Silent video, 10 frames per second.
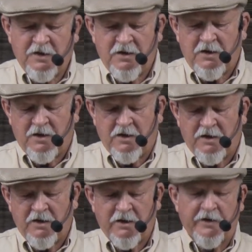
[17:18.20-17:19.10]
a
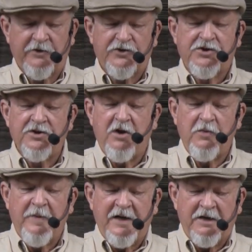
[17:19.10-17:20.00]
little
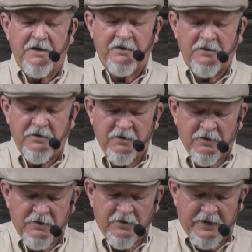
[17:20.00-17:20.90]
snowman,
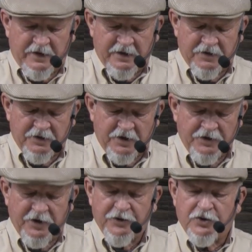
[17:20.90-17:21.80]
and
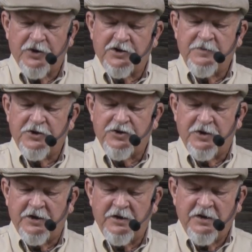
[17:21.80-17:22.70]
another Christmas
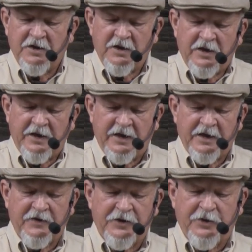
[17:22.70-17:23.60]
tree.
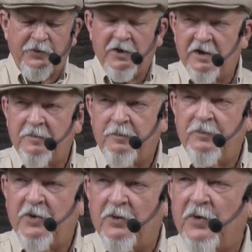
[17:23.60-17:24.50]
And they're really
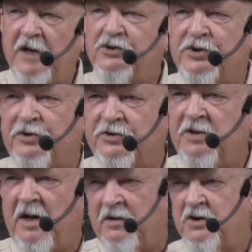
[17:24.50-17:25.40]
erasers,
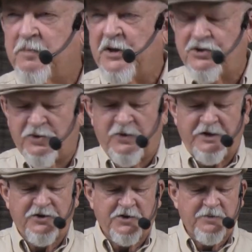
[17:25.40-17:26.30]
not just pencil
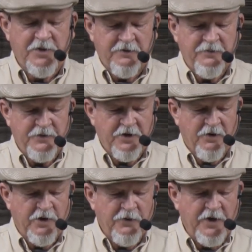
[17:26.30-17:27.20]
erasers, but,
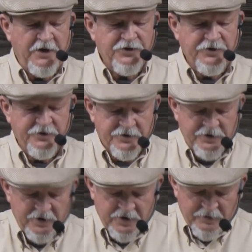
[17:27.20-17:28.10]
erasers.
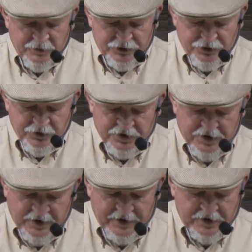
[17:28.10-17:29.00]
But you can
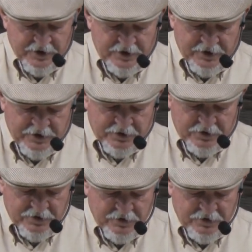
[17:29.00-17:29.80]
take these